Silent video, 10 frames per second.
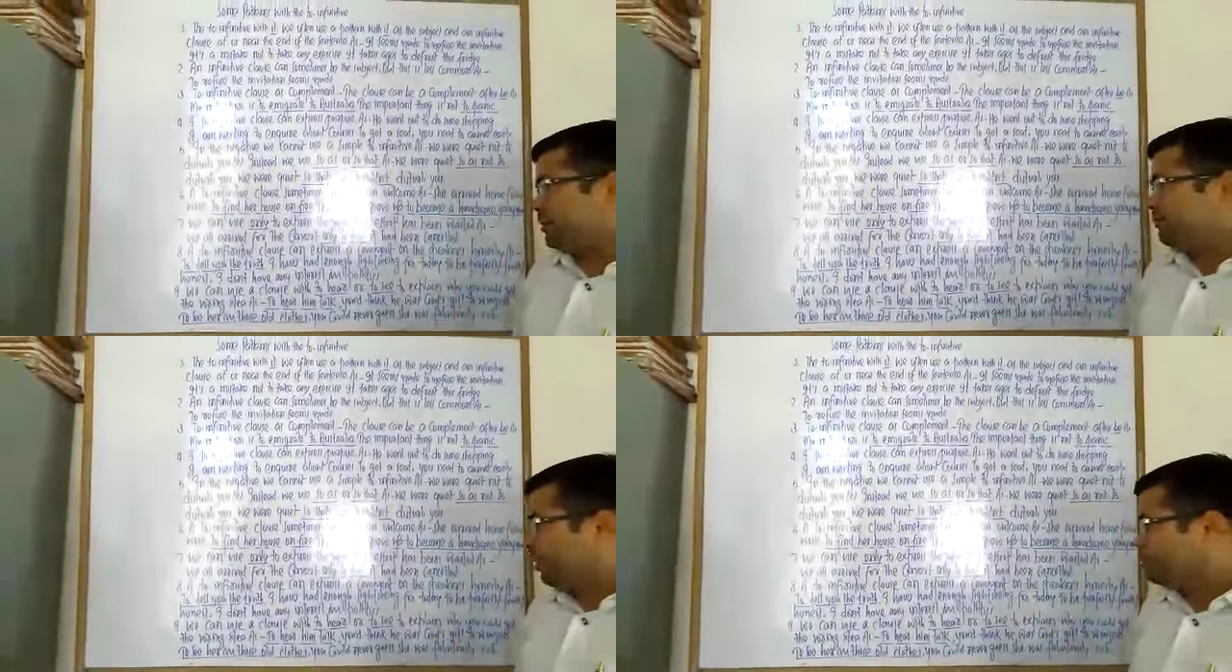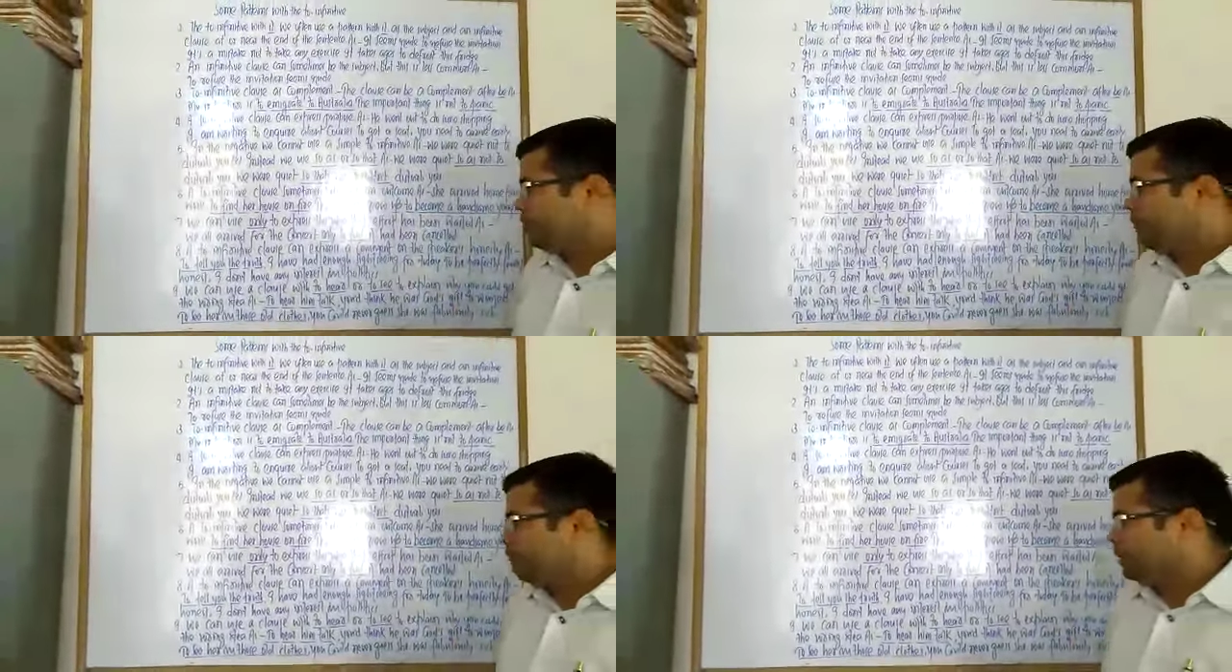For
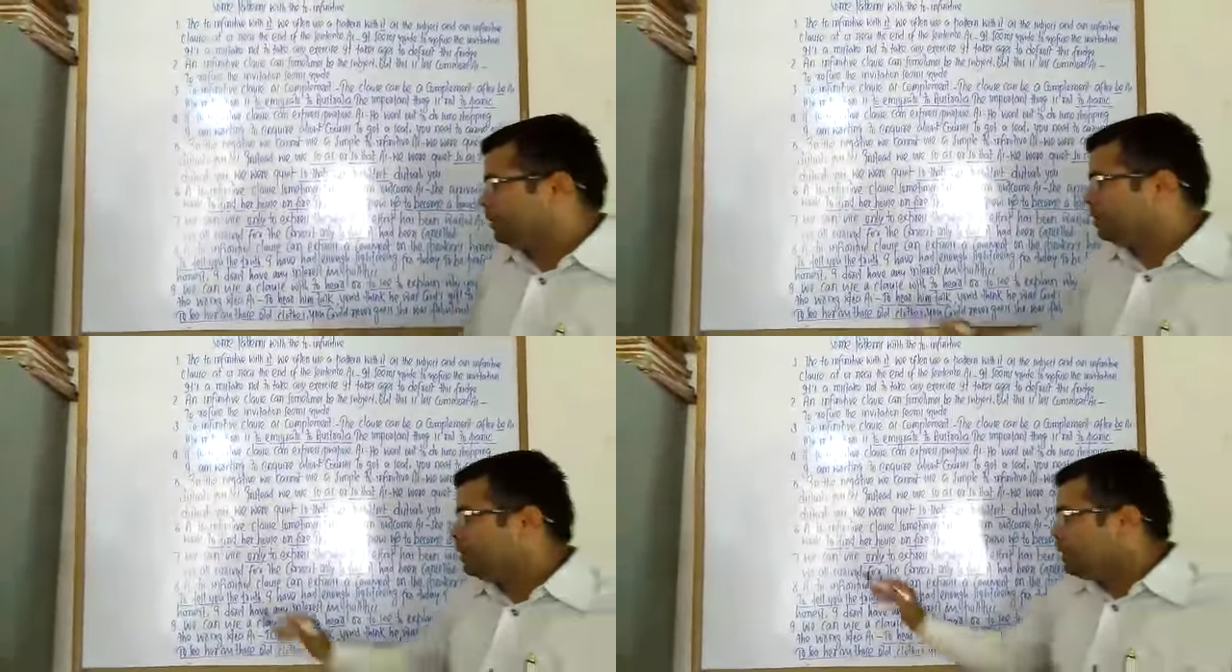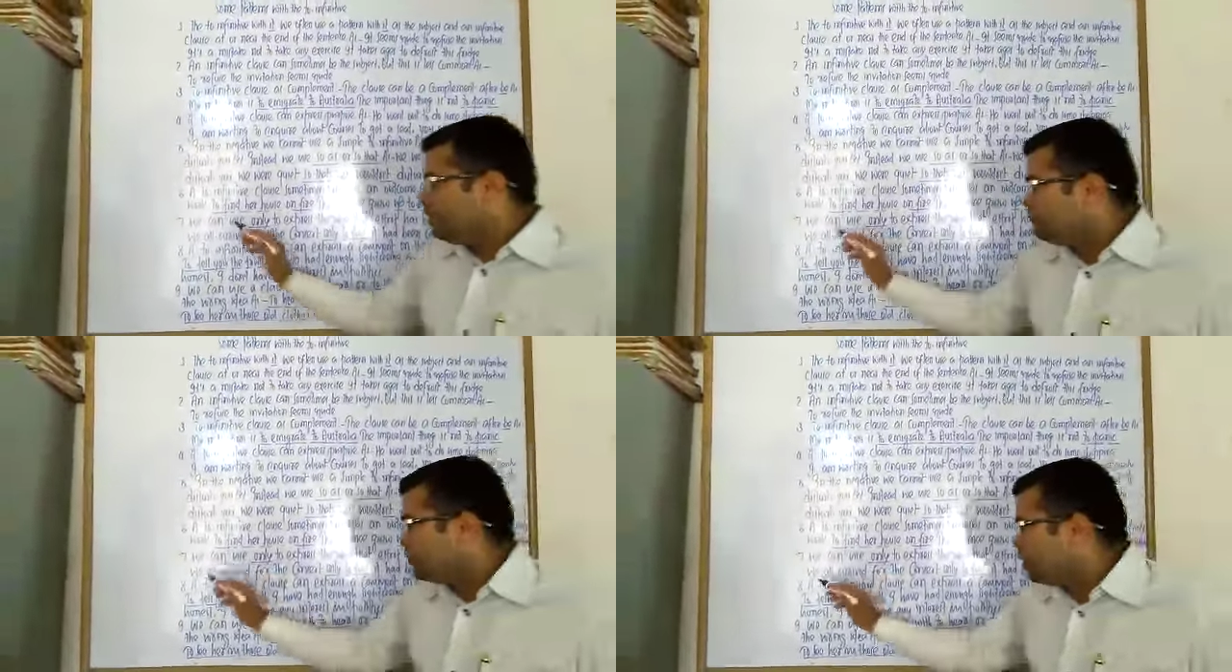example,
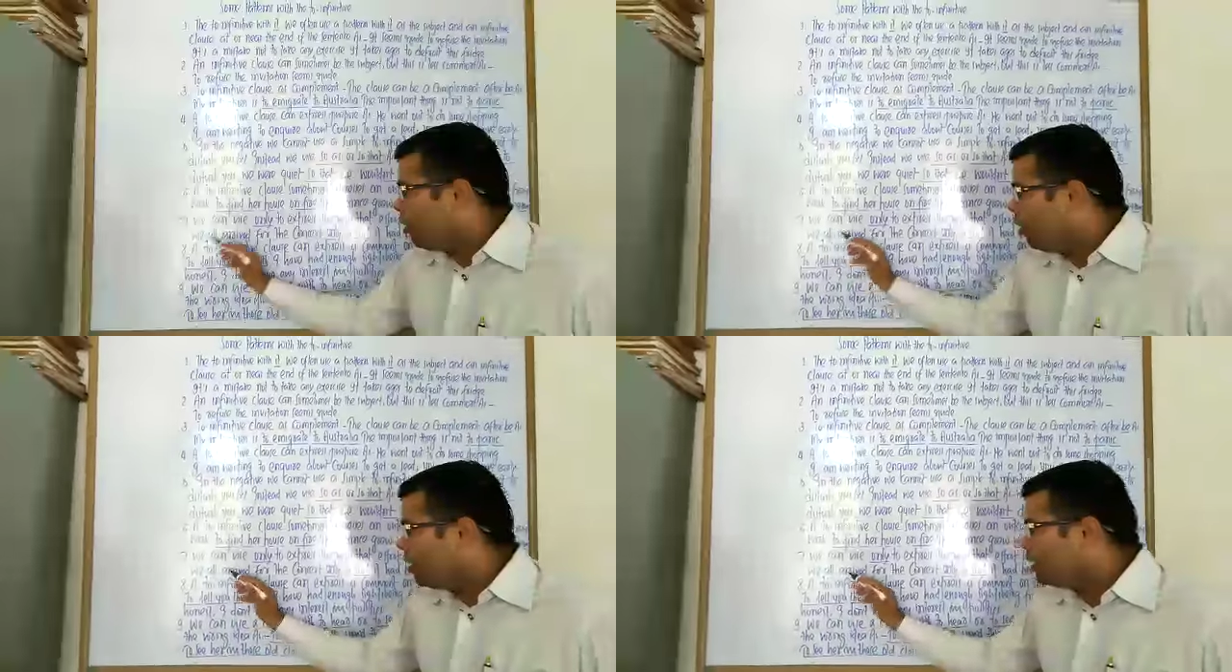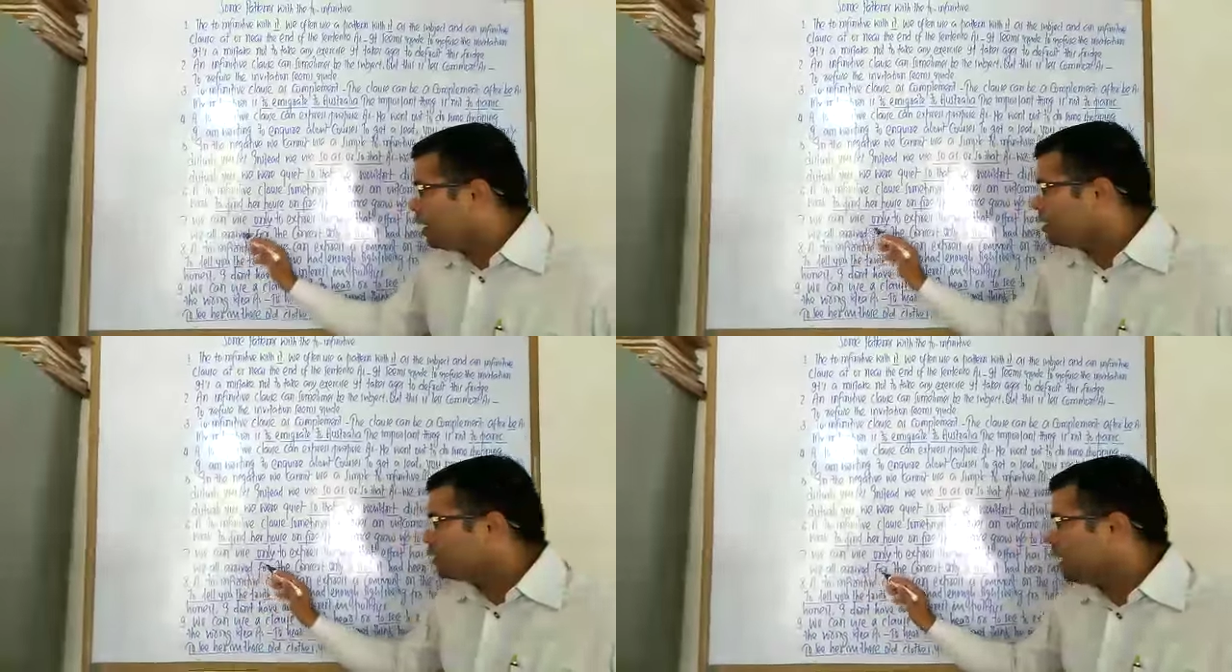we all
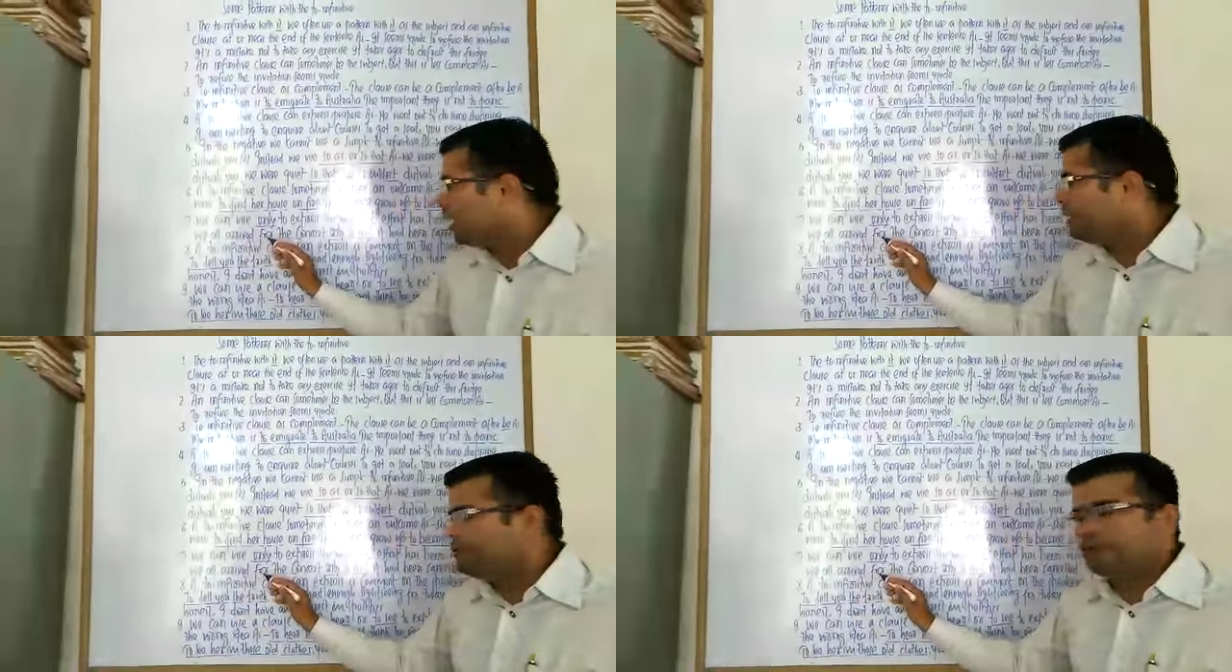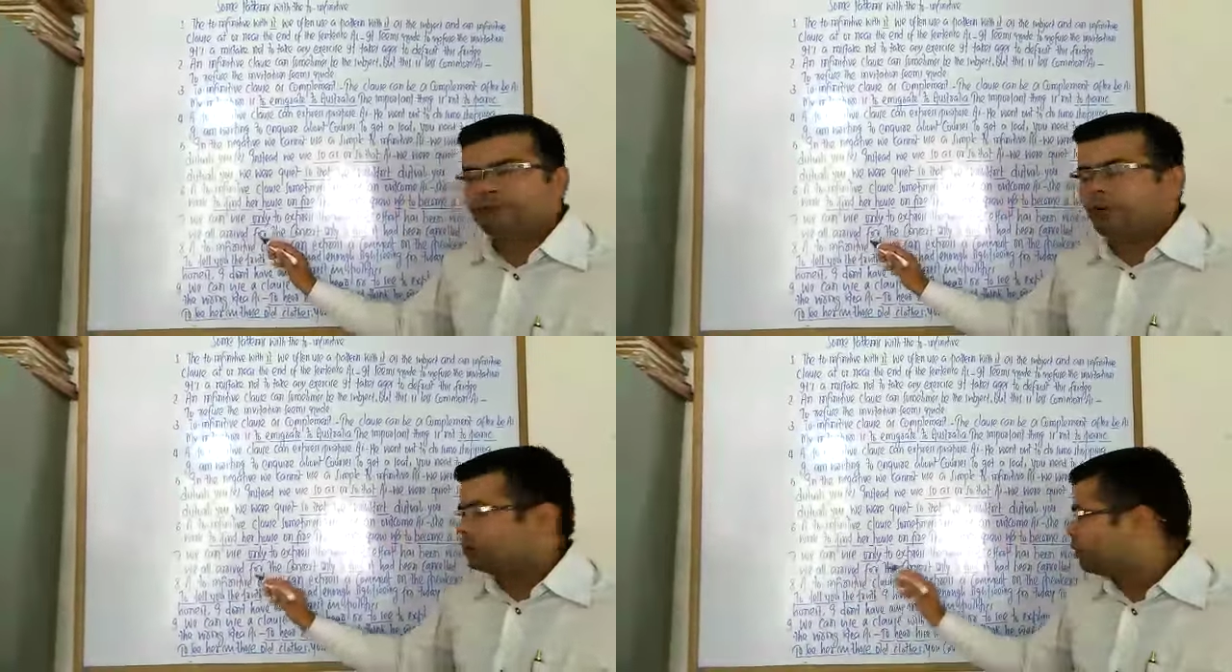arrived
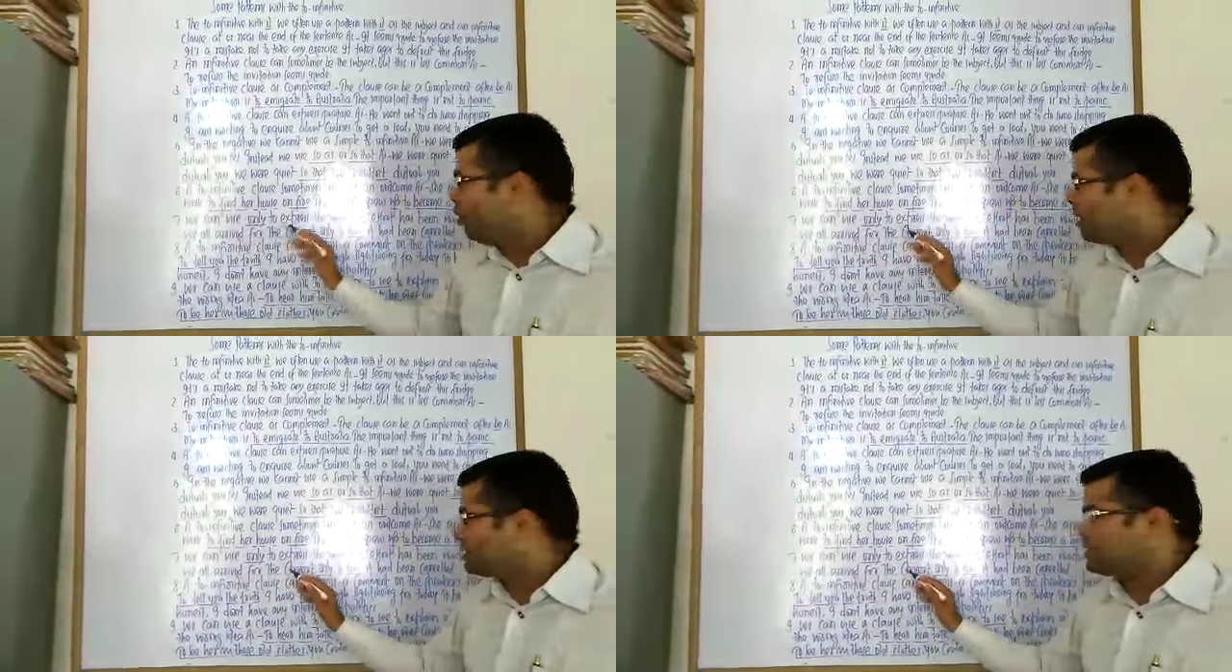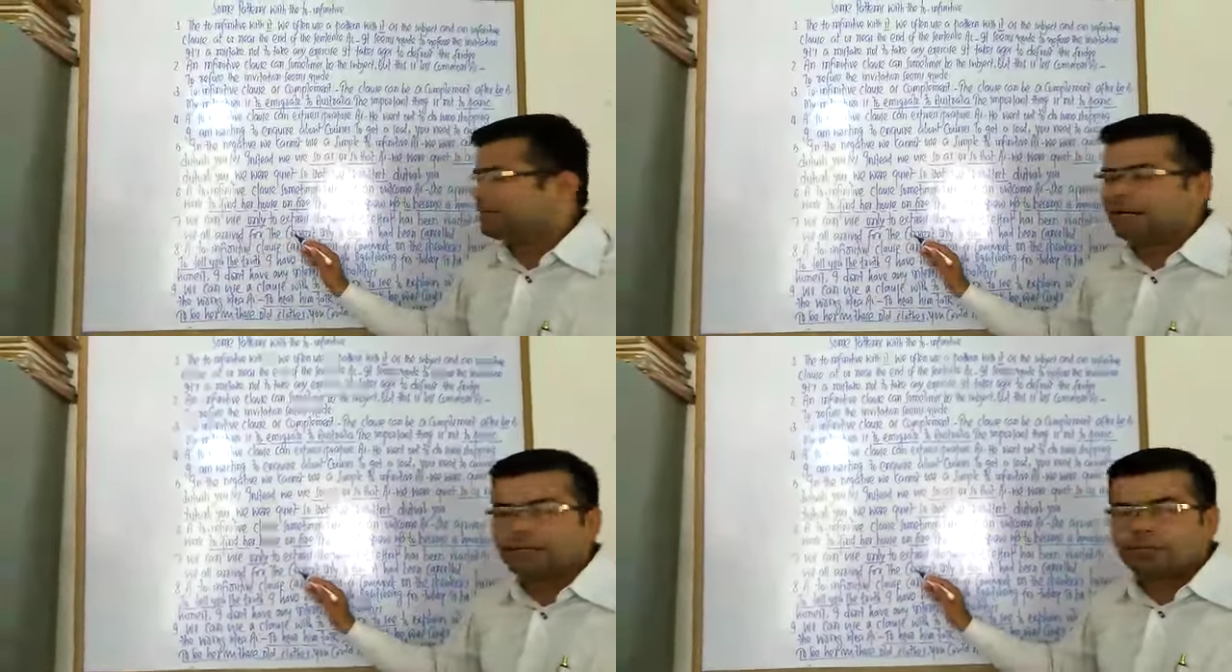for the
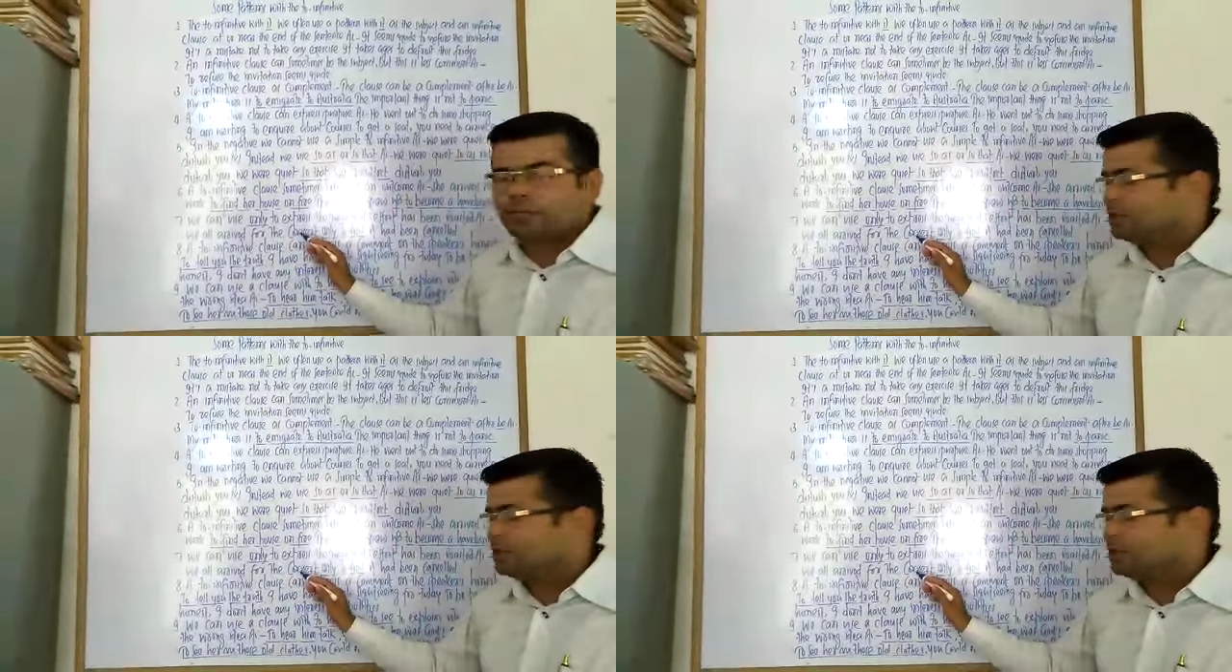concert